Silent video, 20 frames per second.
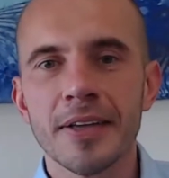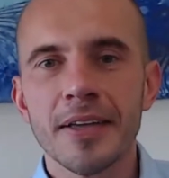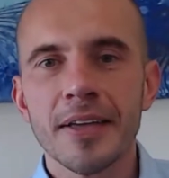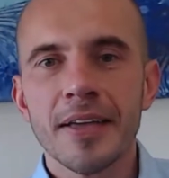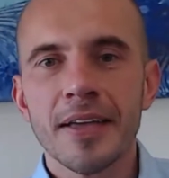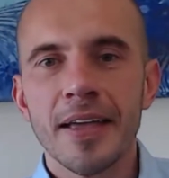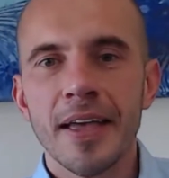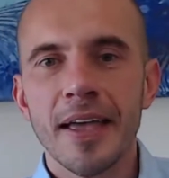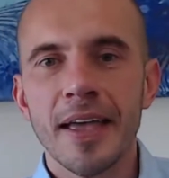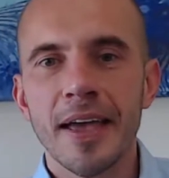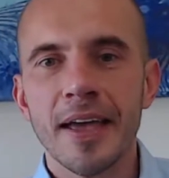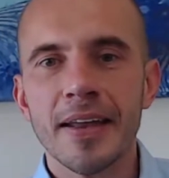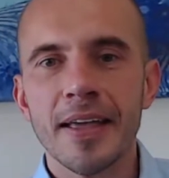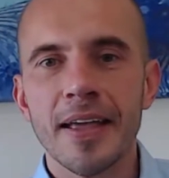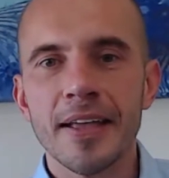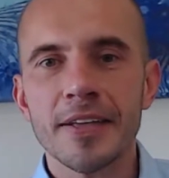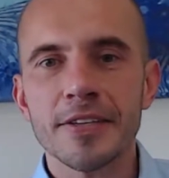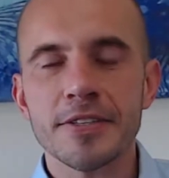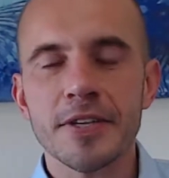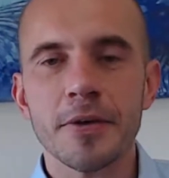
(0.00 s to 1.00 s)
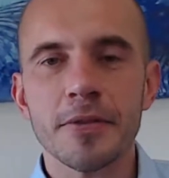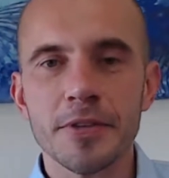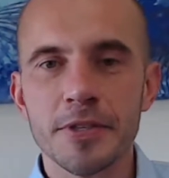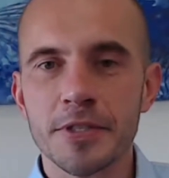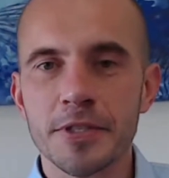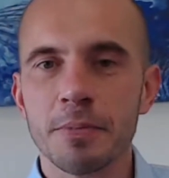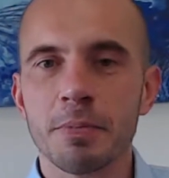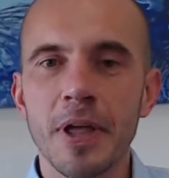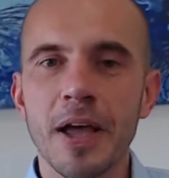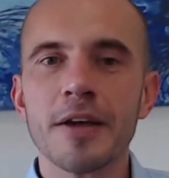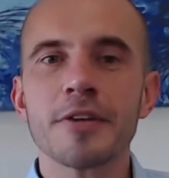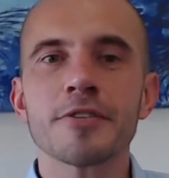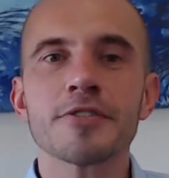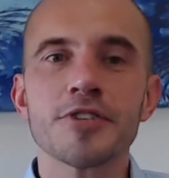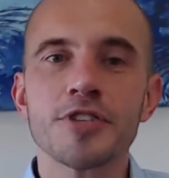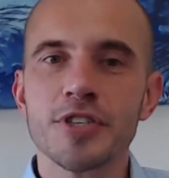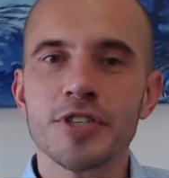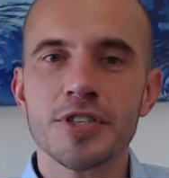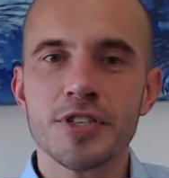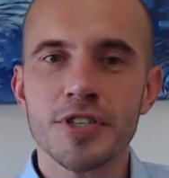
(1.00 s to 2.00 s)
And so the suppliers
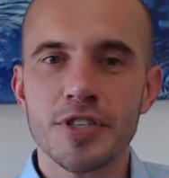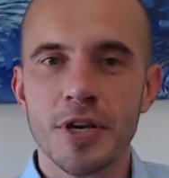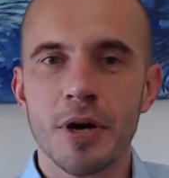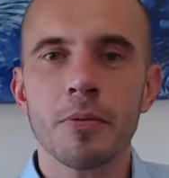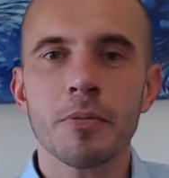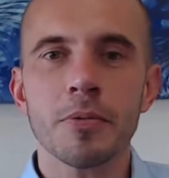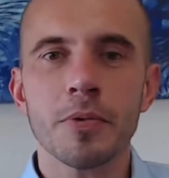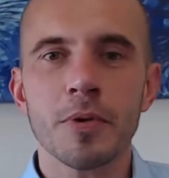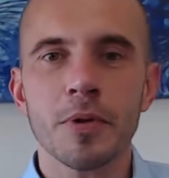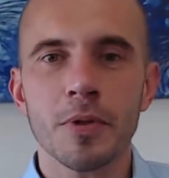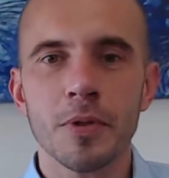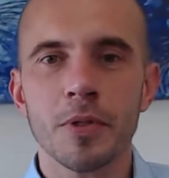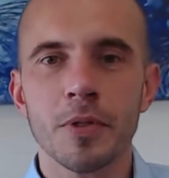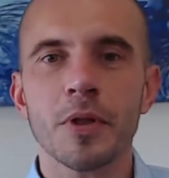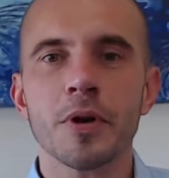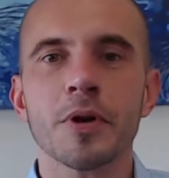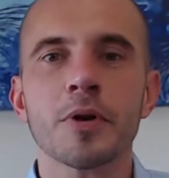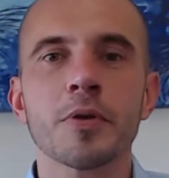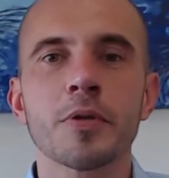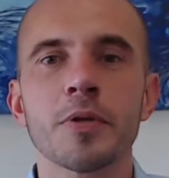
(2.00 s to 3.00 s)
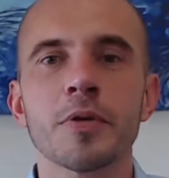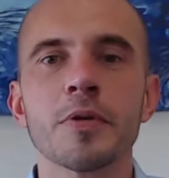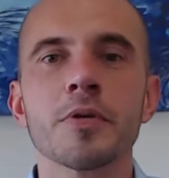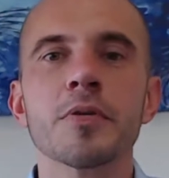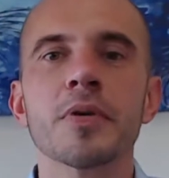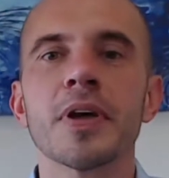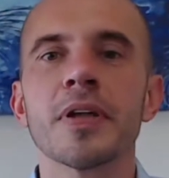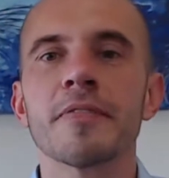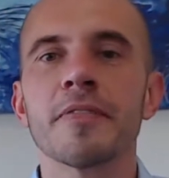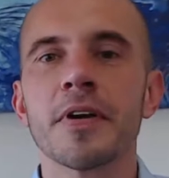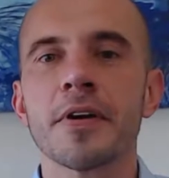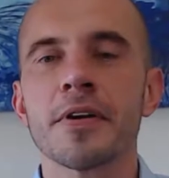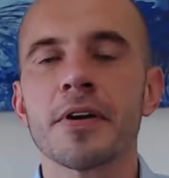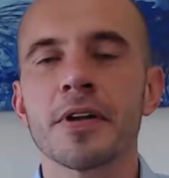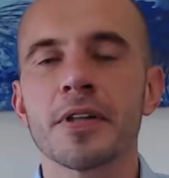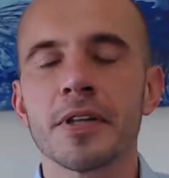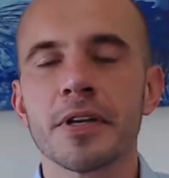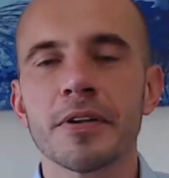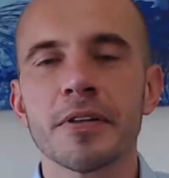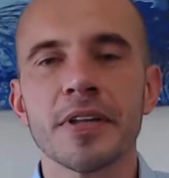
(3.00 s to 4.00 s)
just don't look through it very
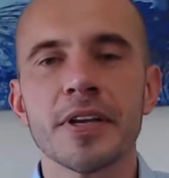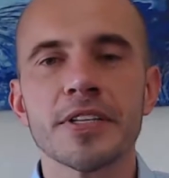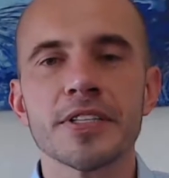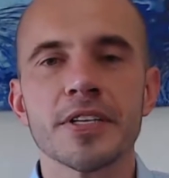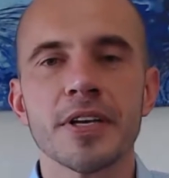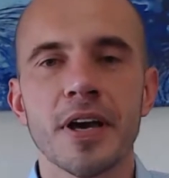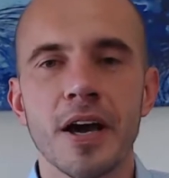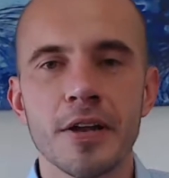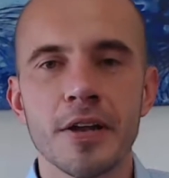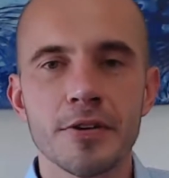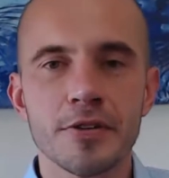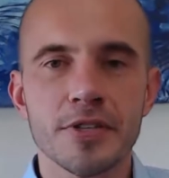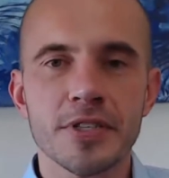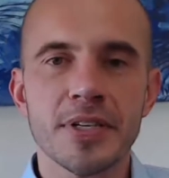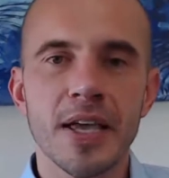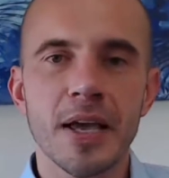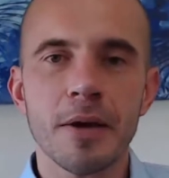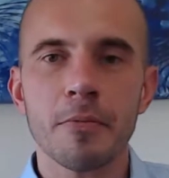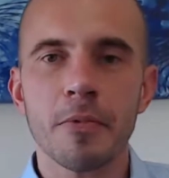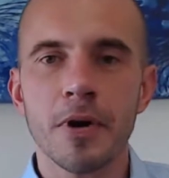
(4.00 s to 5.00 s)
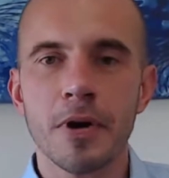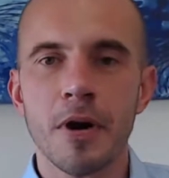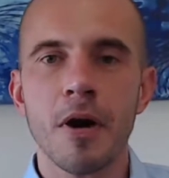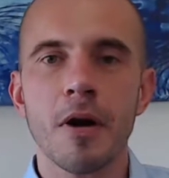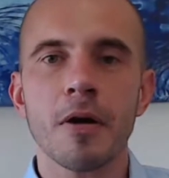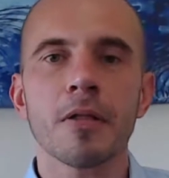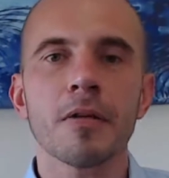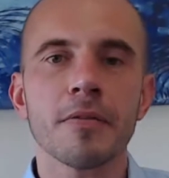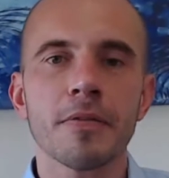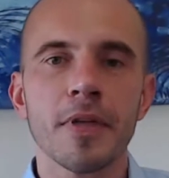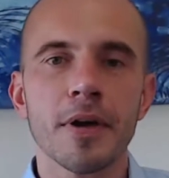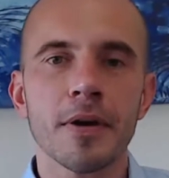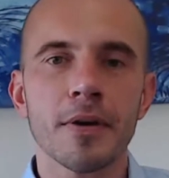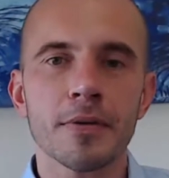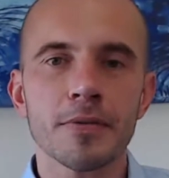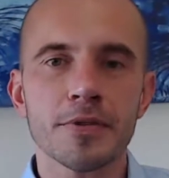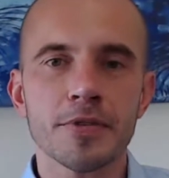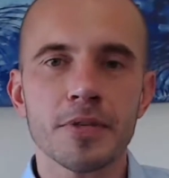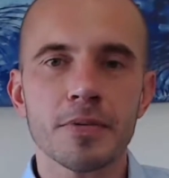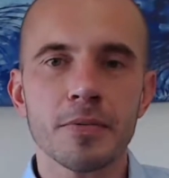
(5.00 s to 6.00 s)
clearly to understand what all of
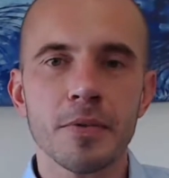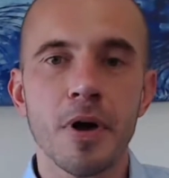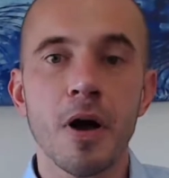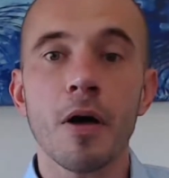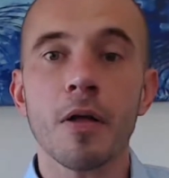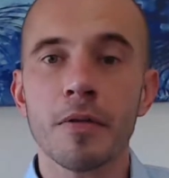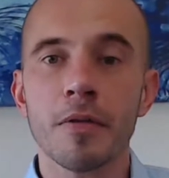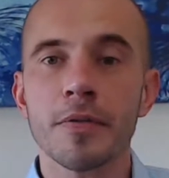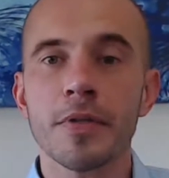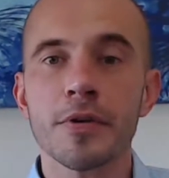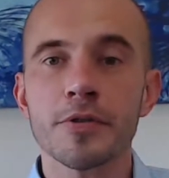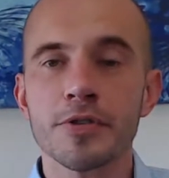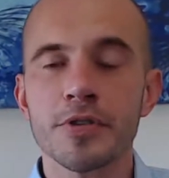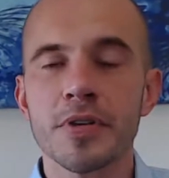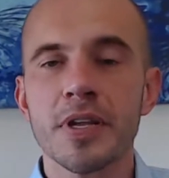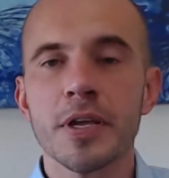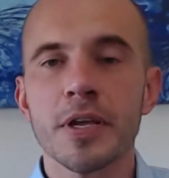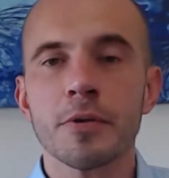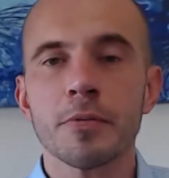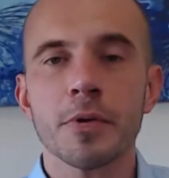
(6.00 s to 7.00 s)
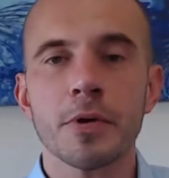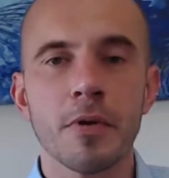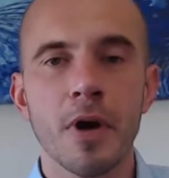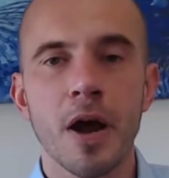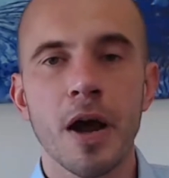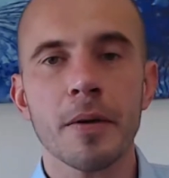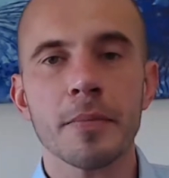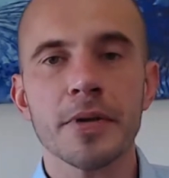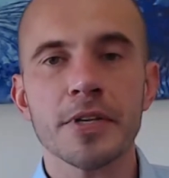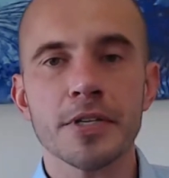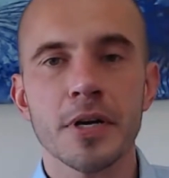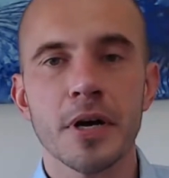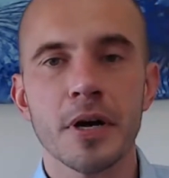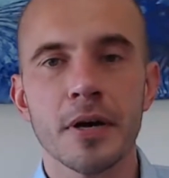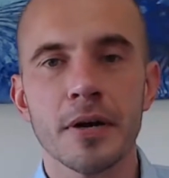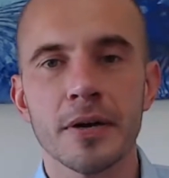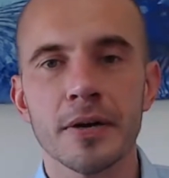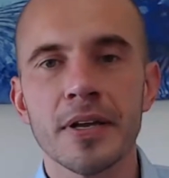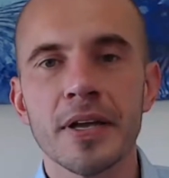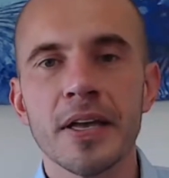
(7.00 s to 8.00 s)
those unique requirements
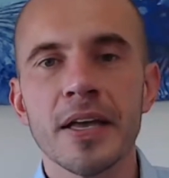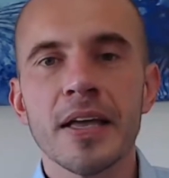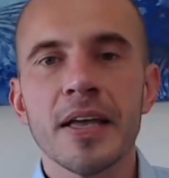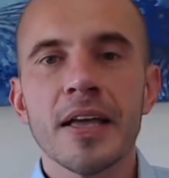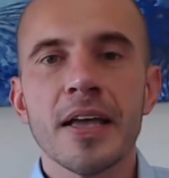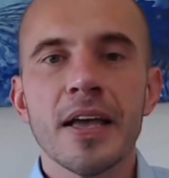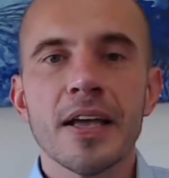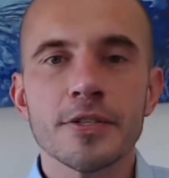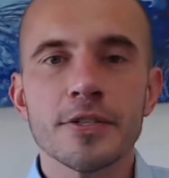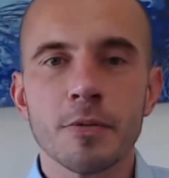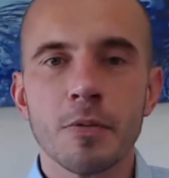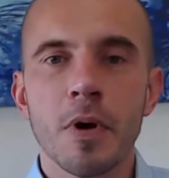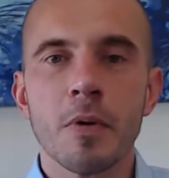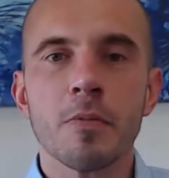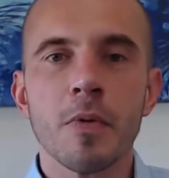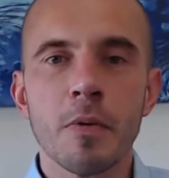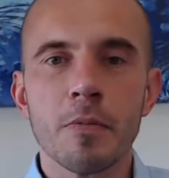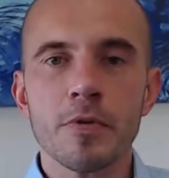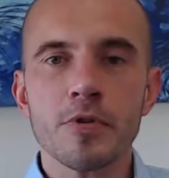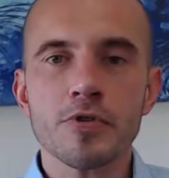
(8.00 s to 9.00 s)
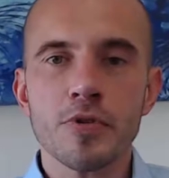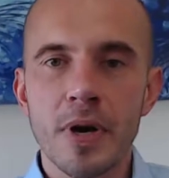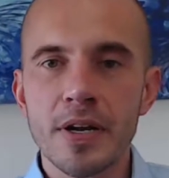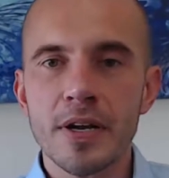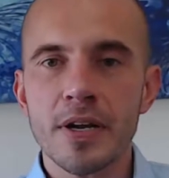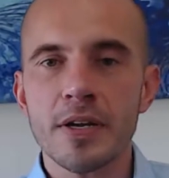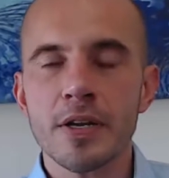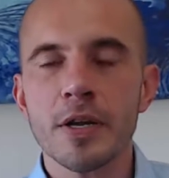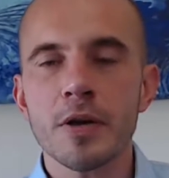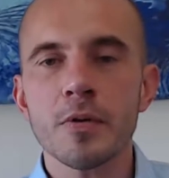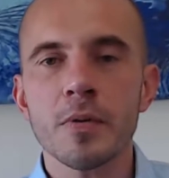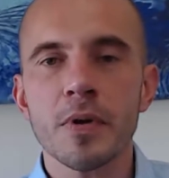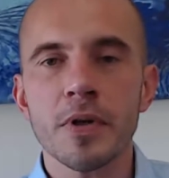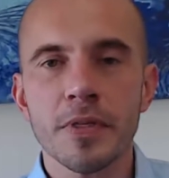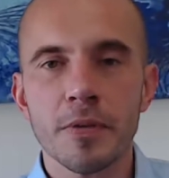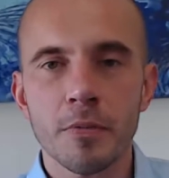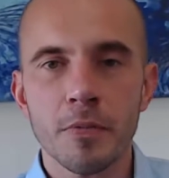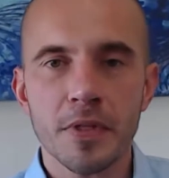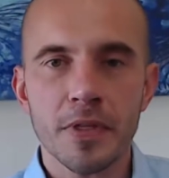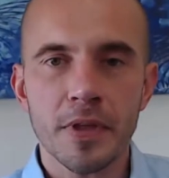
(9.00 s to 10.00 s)
are. And so what we're trying to do
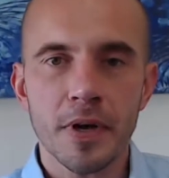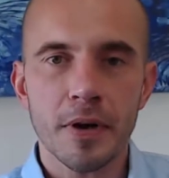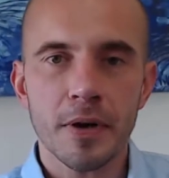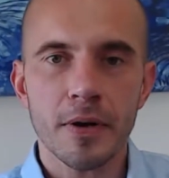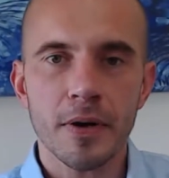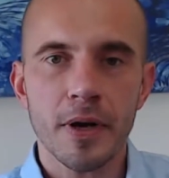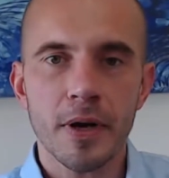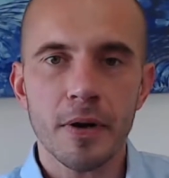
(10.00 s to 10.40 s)
with our